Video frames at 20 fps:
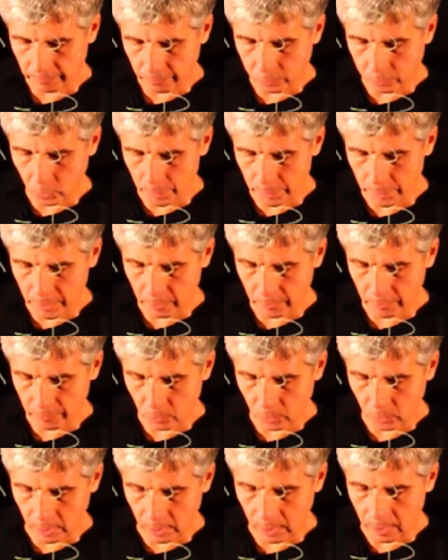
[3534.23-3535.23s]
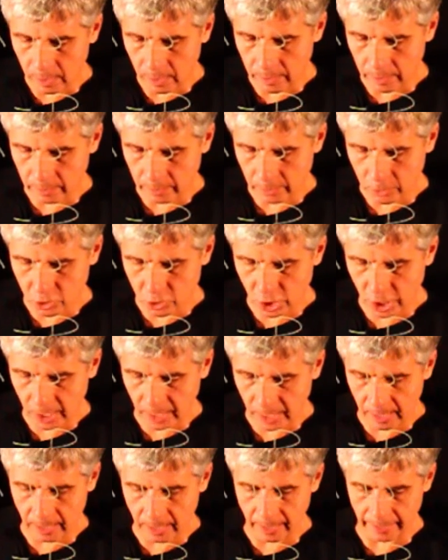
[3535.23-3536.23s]
formula for
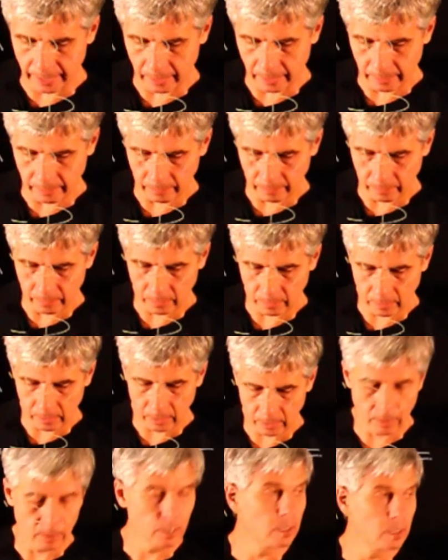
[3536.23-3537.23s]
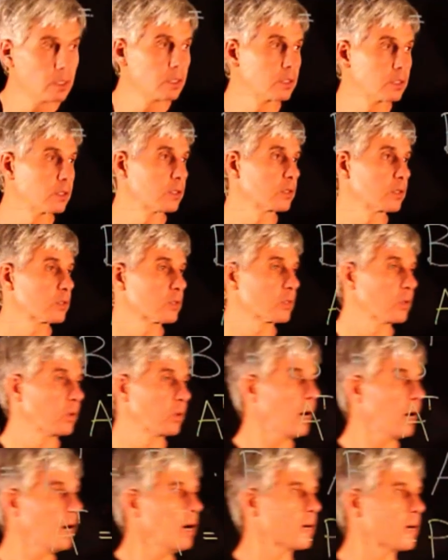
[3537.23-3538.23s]
Rji? So
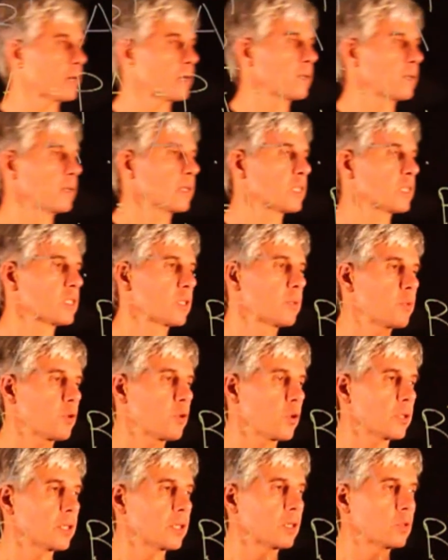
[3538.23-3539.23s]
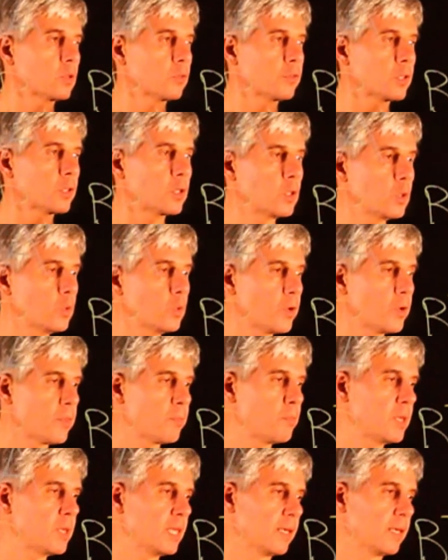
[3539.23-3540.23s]
R is the product of Q with
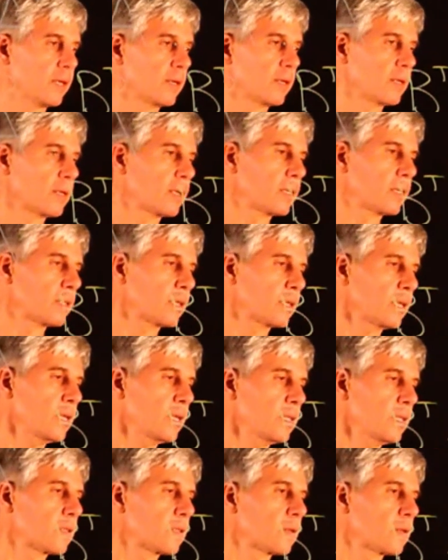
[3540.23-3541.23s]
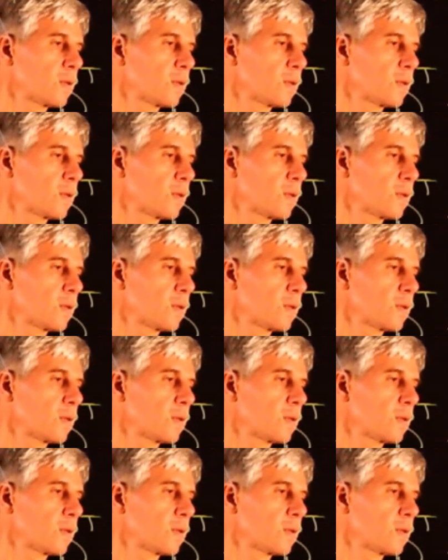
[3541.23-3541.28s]
P. And again,